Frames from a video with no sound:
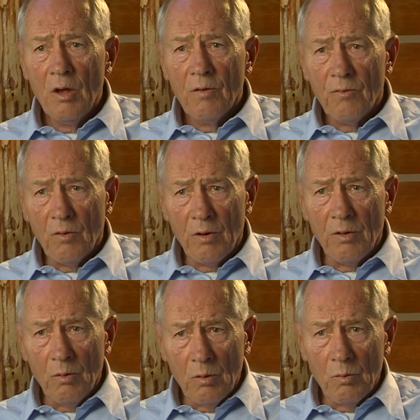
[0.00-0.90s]
for
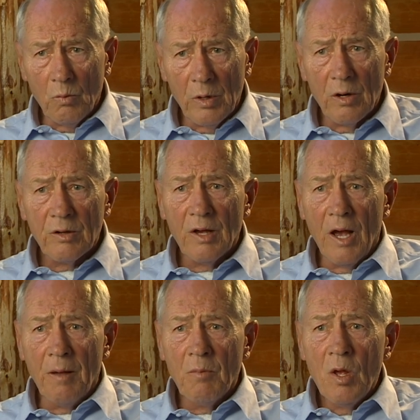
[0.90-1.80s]
the winter
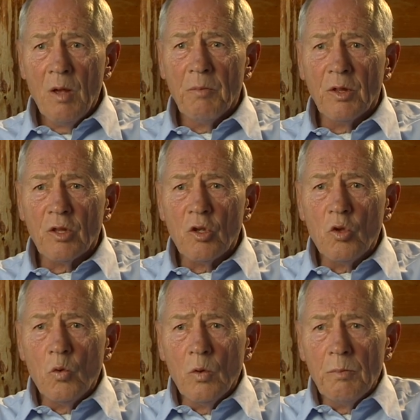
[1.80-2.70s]
time, but that
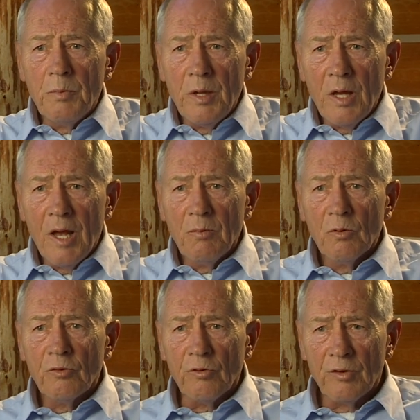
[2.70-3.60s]
you would be
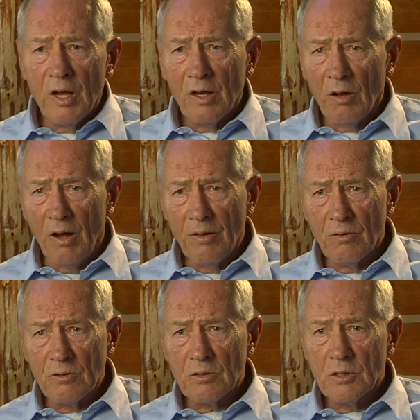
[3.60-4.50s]
able to take on
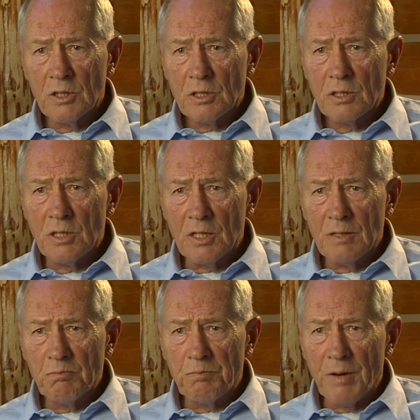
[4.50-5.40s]
those
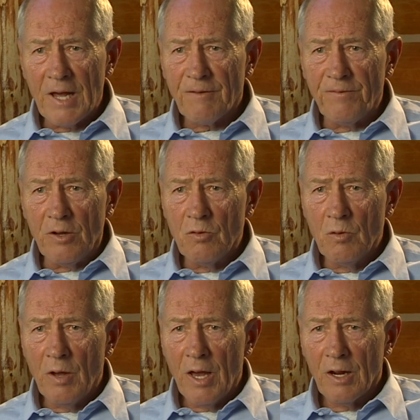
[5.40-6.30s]
goddamn Blackfeet who
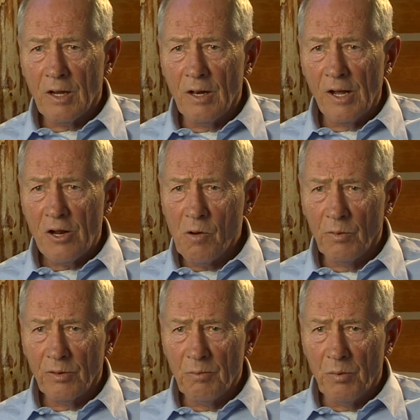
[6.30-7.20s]
had a connection
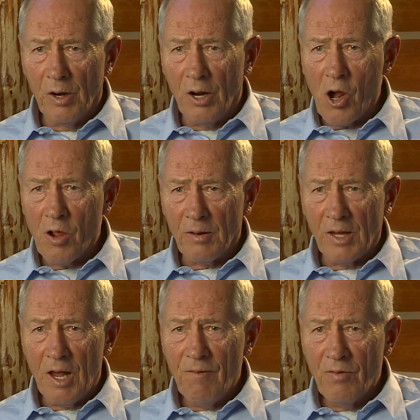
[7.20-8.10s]
with the British, that
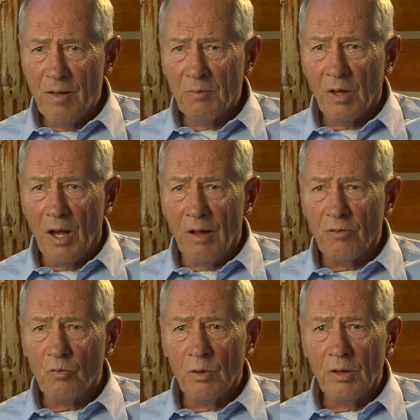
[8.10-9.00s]
gave them
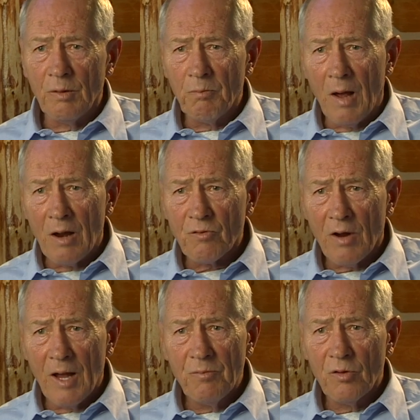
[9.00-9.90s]
guns when the
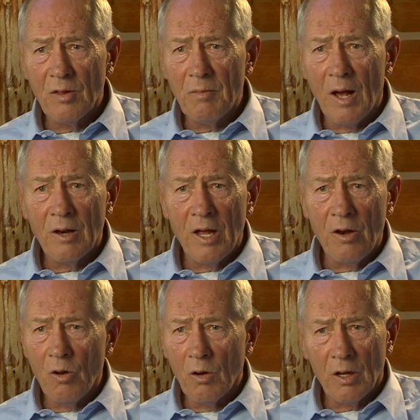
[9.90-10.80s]
tribes in the mountain had
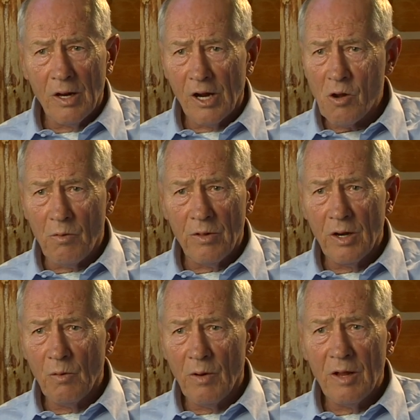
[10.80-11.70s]
no connection with
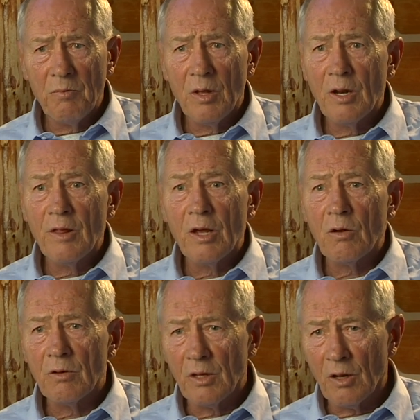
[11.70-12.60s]
any white men and they
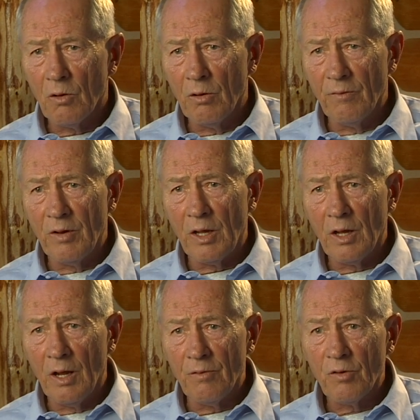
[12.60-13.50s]
couldn't get a hold of any
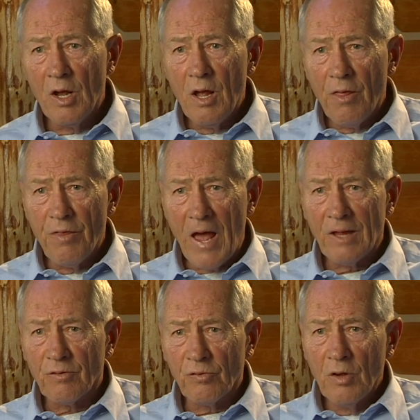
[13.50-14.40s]
guns.
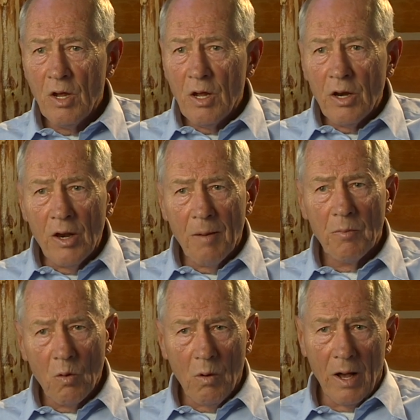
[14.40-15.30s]
That's
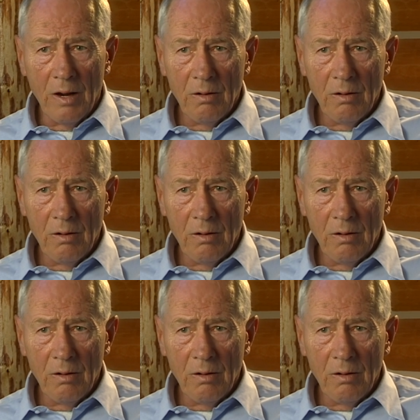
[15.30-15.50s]
number one,